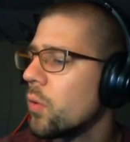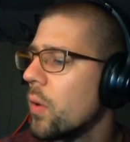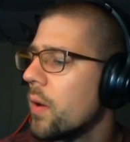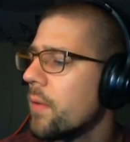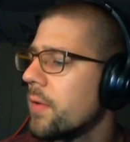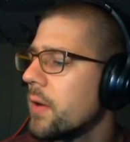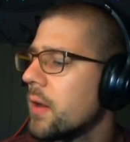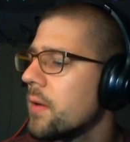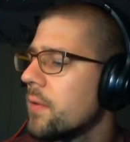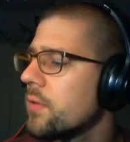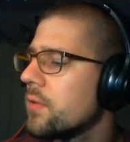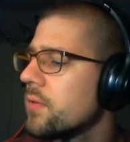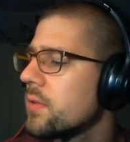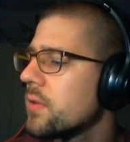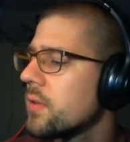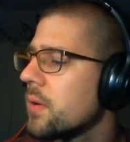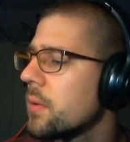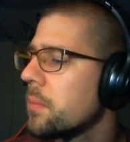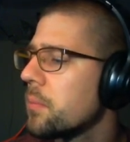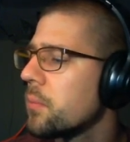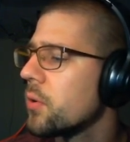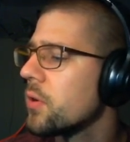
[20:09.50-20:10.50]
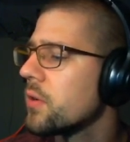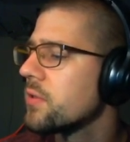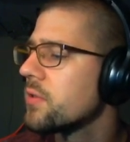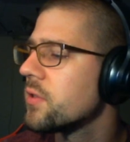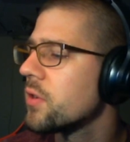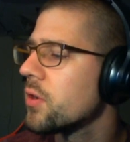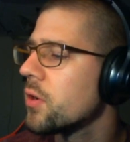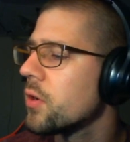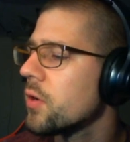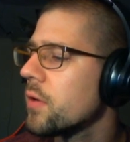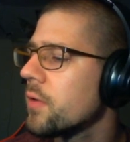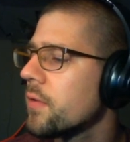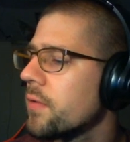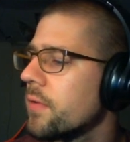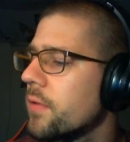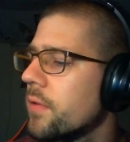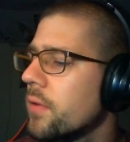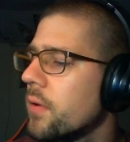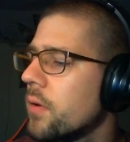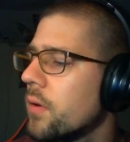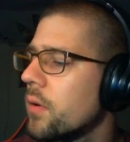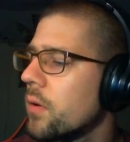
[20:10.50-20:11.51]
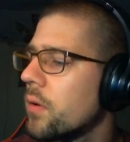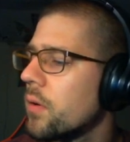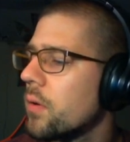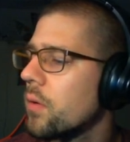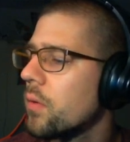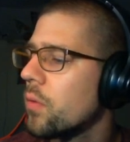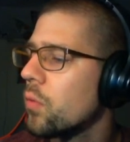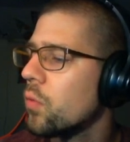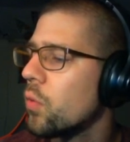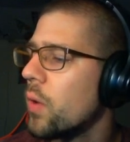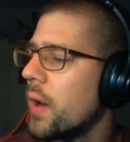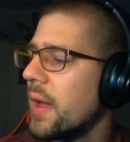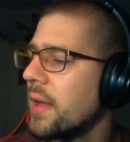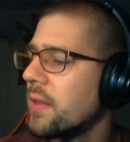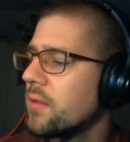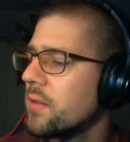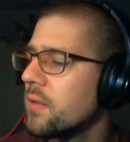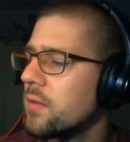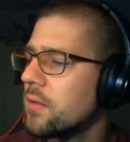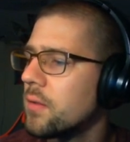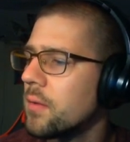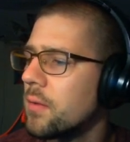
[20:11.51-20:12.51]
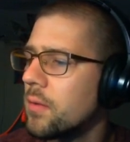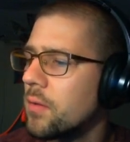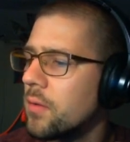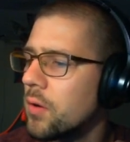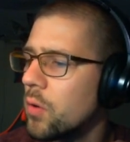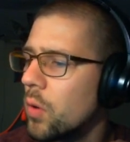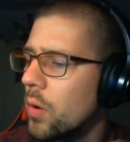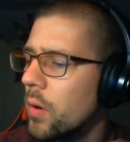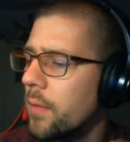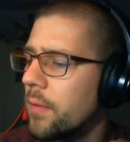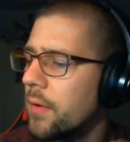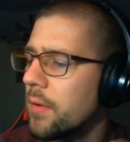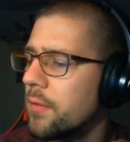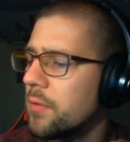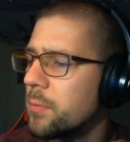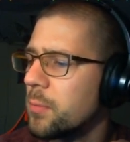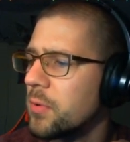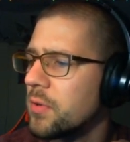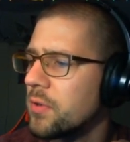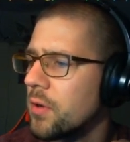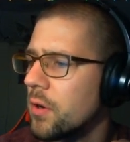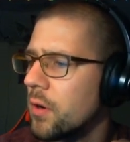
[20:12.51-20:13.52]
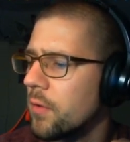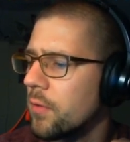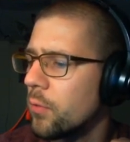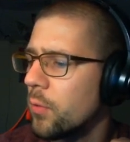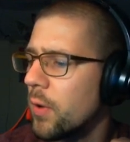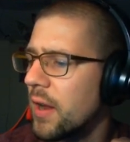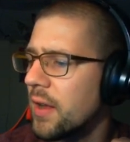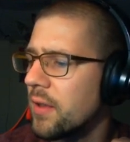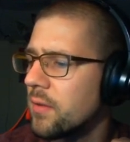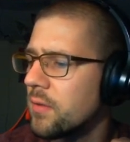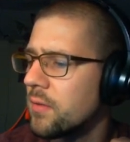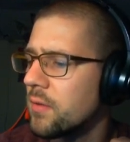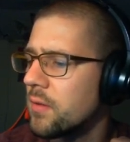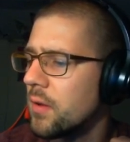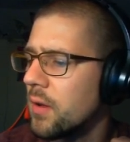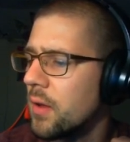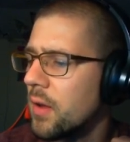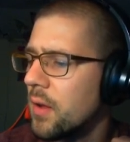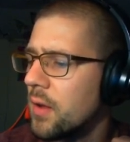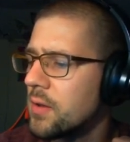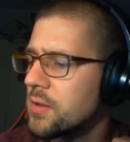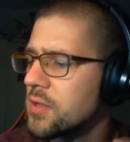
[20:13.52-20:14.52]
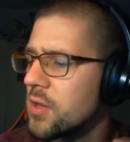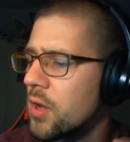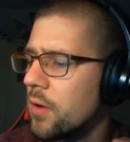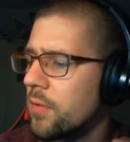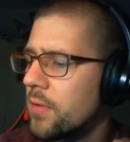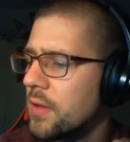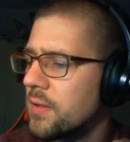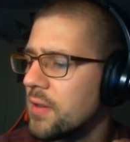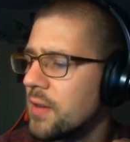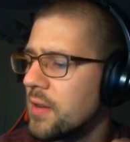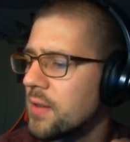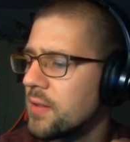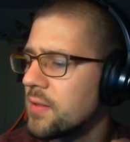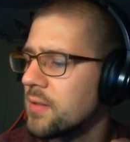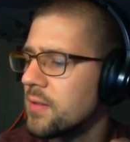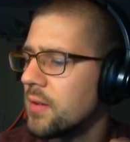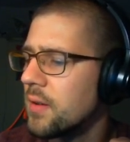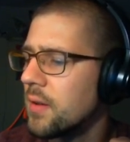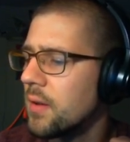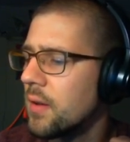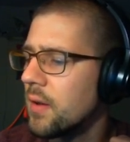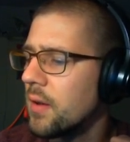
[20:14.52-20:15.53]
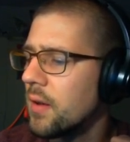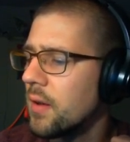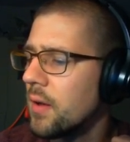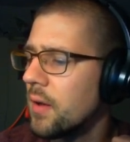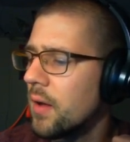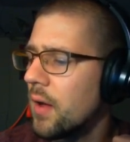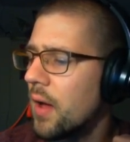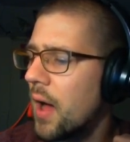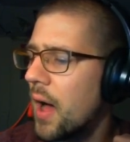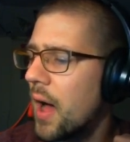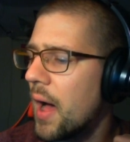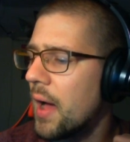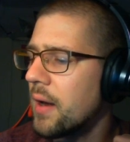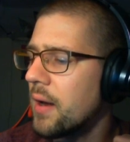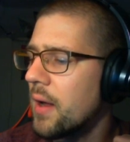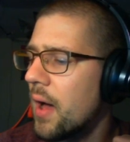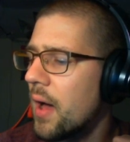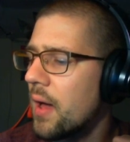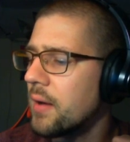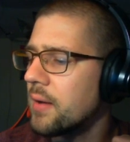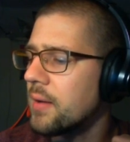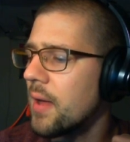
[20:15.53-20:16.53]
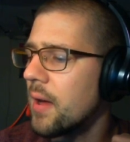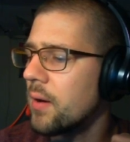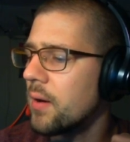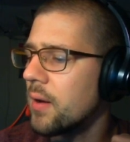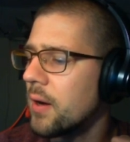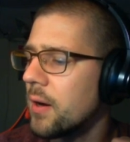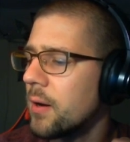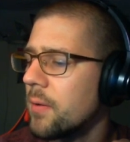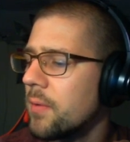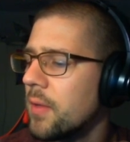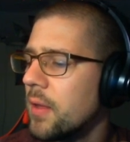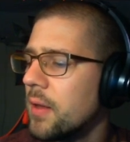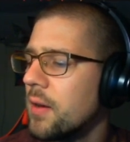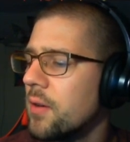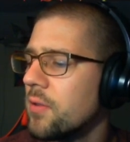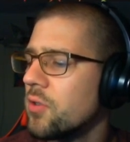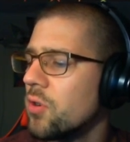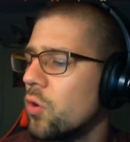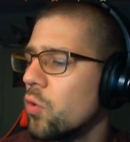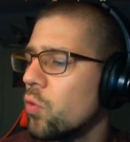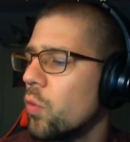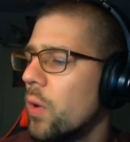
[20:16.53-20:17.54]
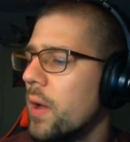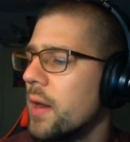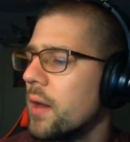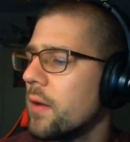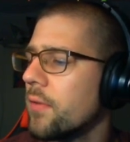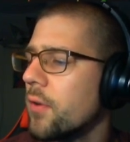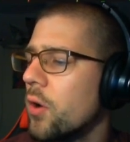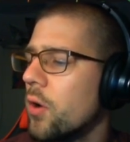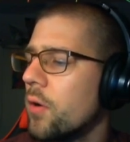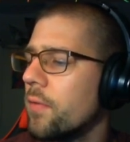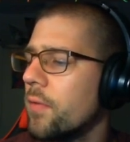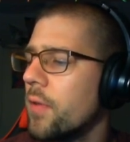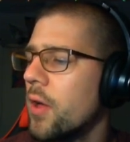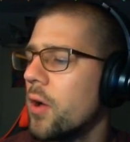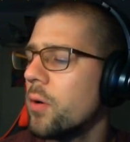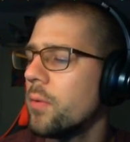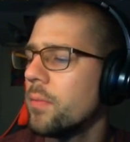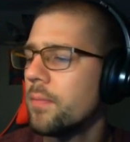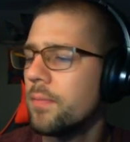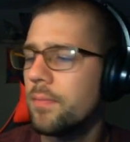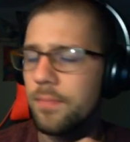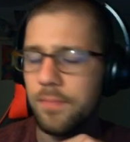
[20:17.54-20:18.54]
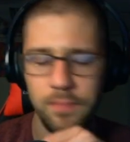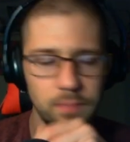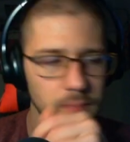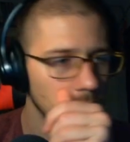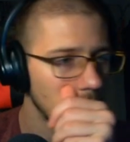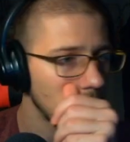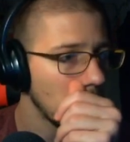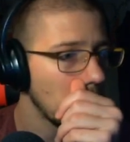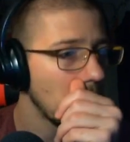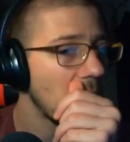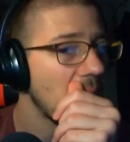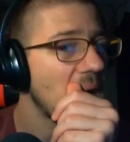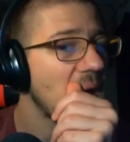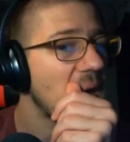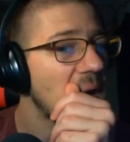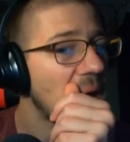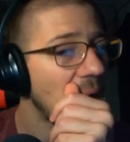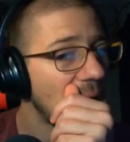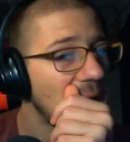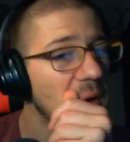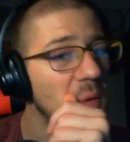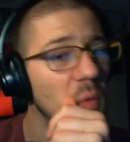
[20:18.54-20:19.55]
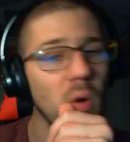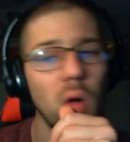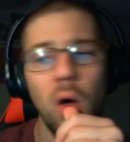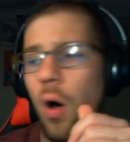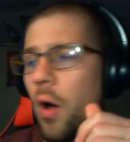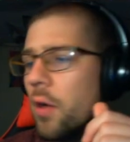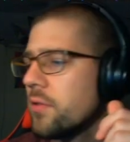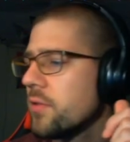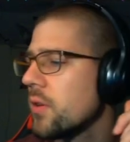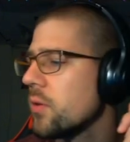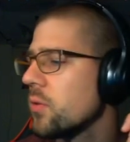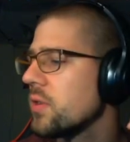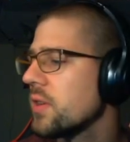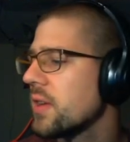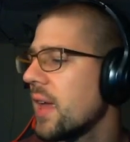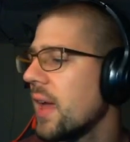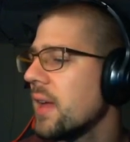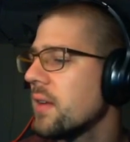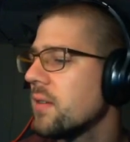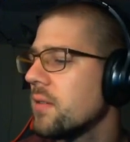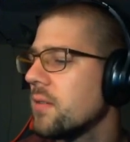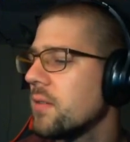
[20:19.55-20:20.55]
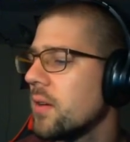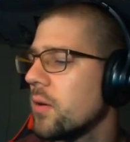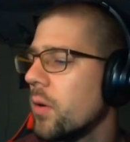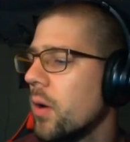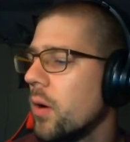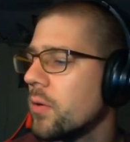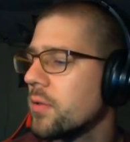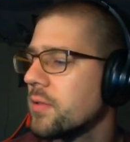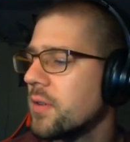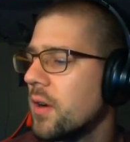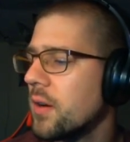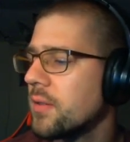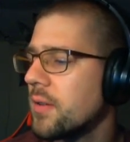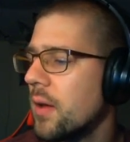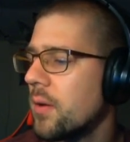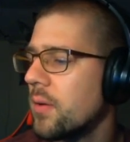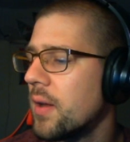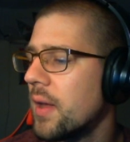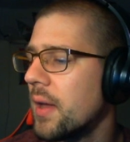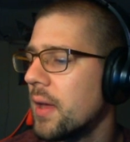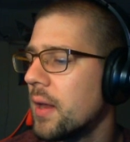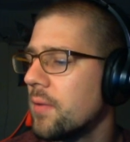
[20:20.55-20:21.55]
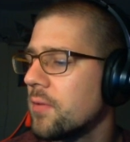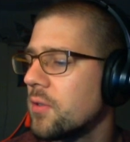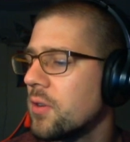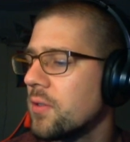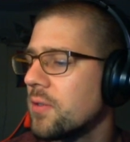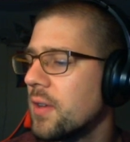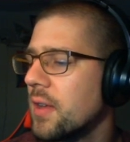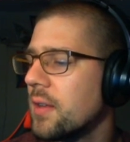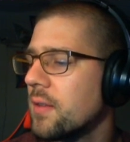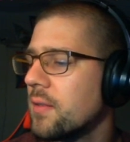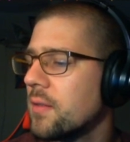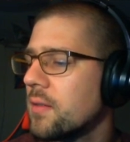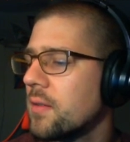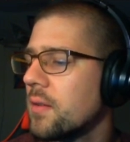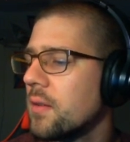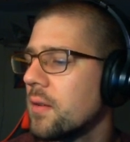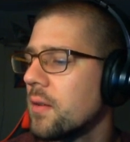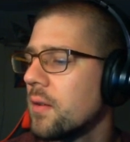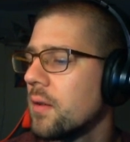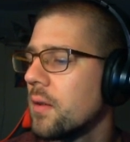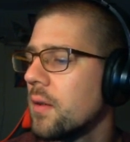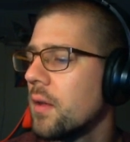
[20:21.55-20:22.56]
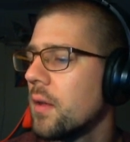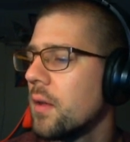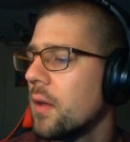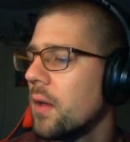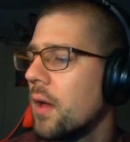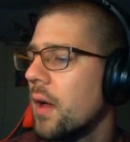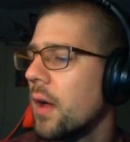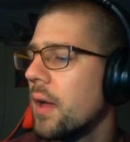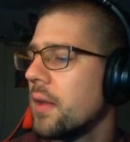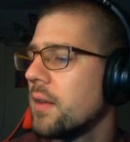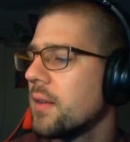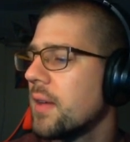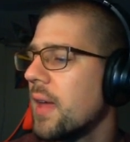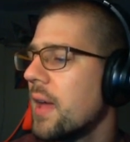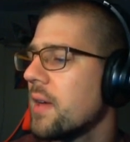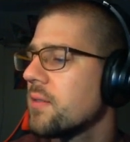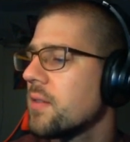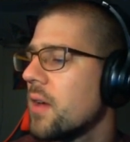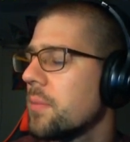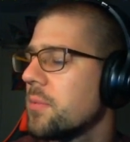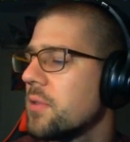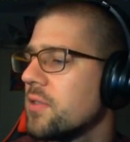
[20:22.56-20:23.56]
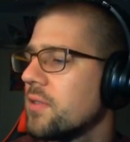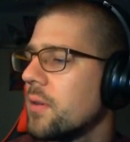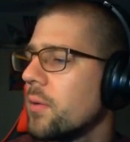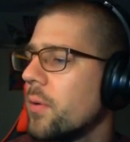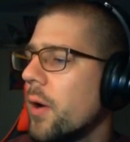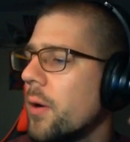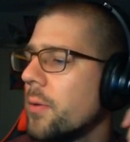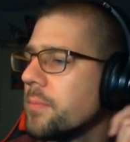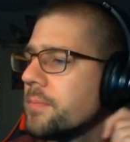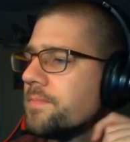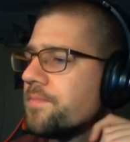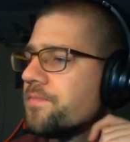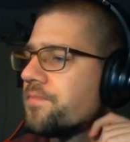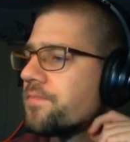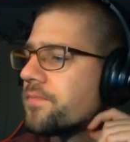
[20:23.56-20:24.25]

Derivatives preserve rates. Derivatives preserve rates. So this is I naught down here, the initial rate of current flow, it will also decay to zero. Starts out negative, just gets uh, decays up to zero.